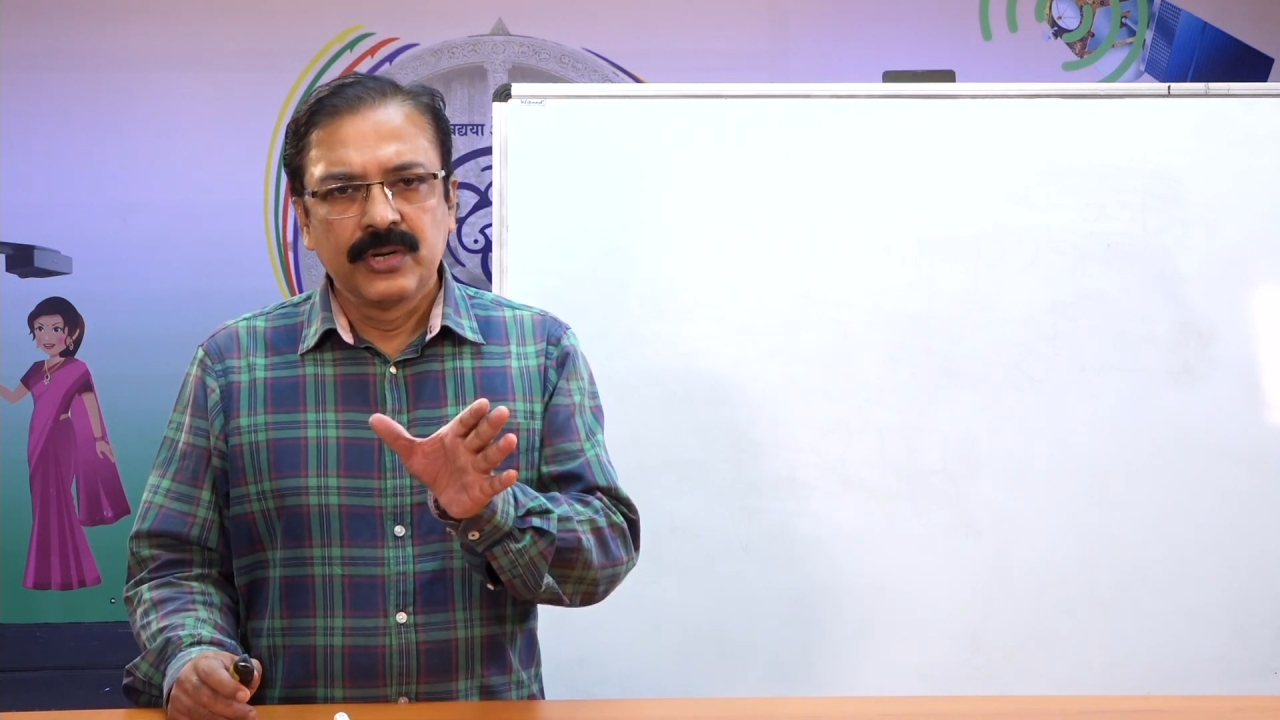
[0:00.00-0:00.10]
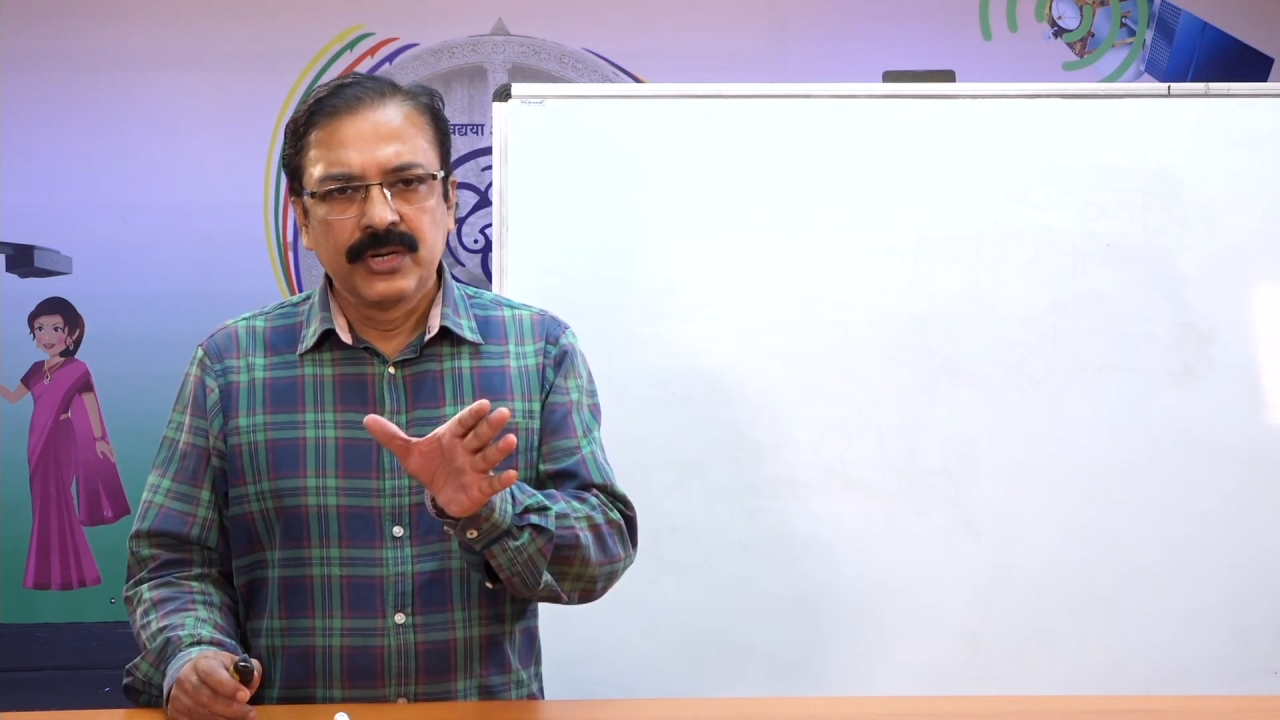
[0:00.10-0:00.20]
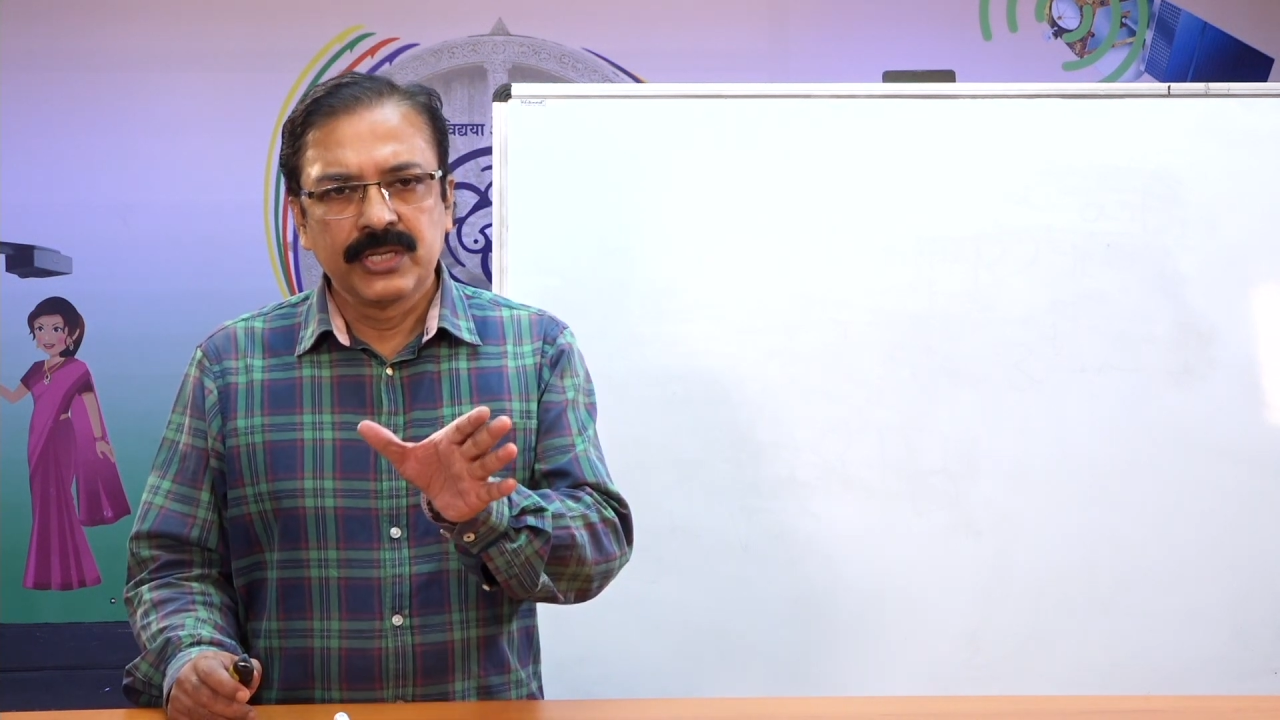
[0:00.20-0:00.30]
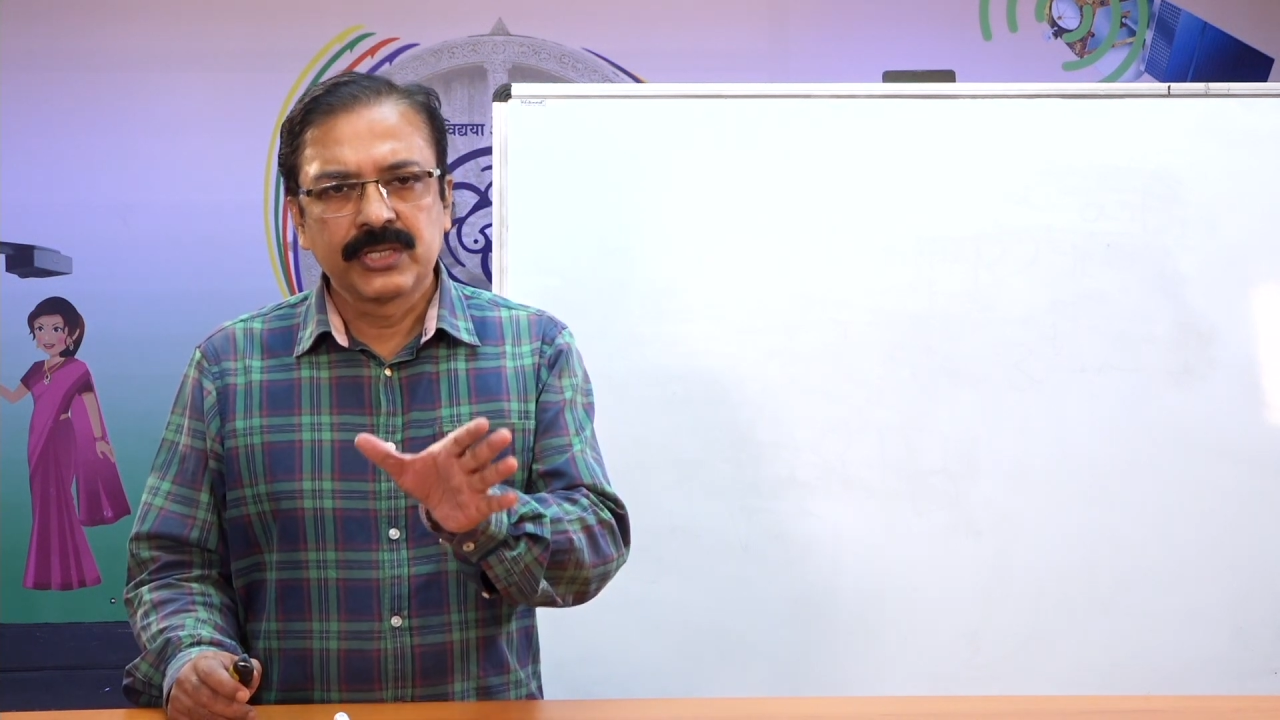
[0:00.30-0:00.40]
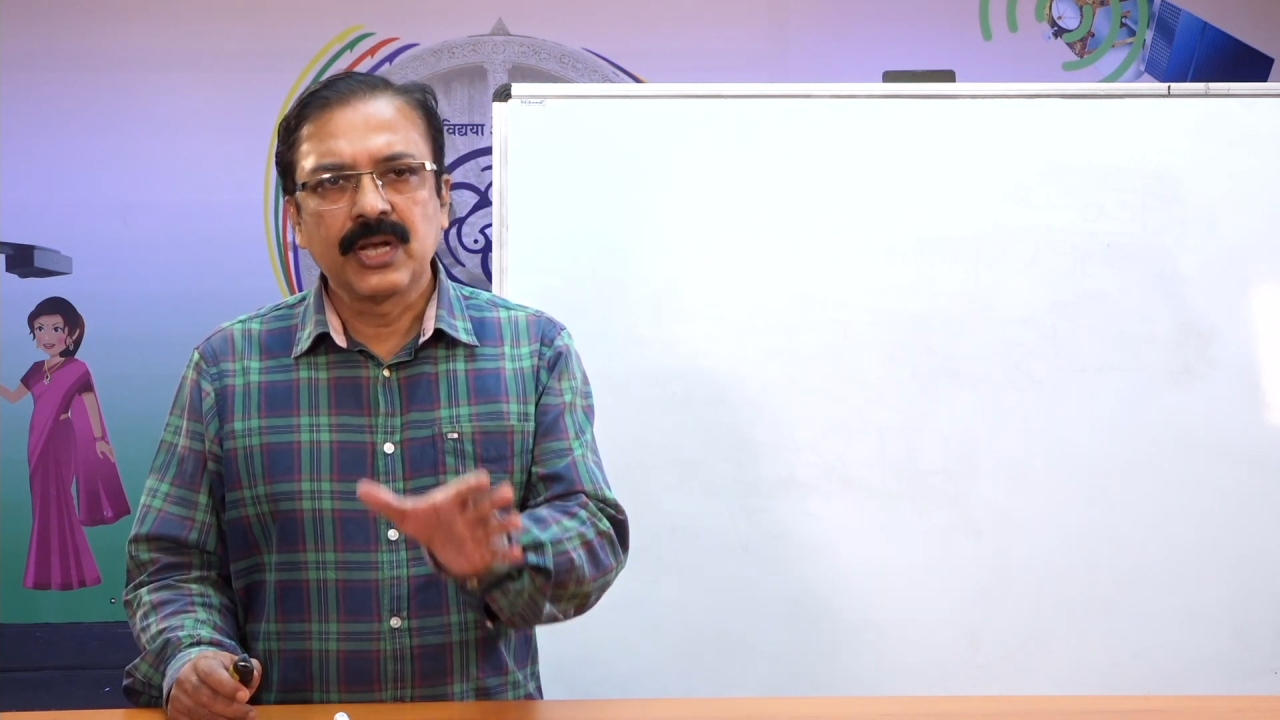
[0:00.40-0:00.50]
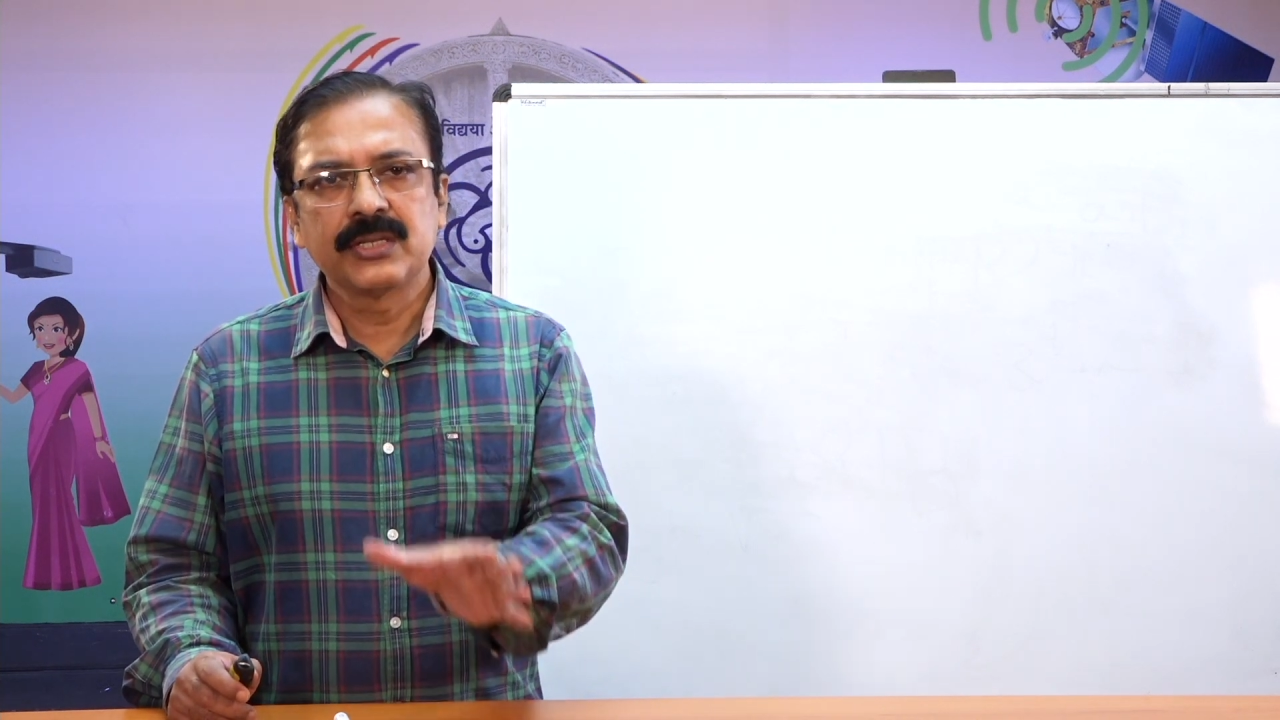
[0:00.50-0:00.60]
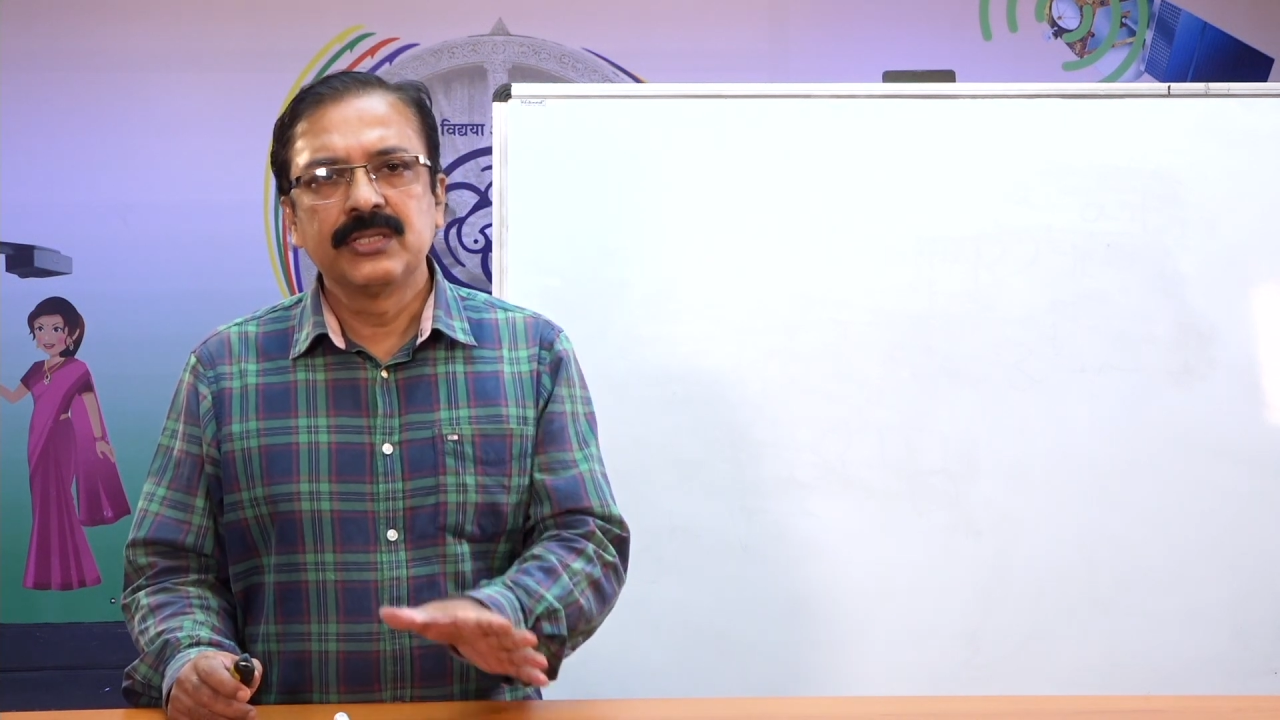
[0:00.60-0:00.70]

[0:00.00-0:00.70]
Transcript: discuss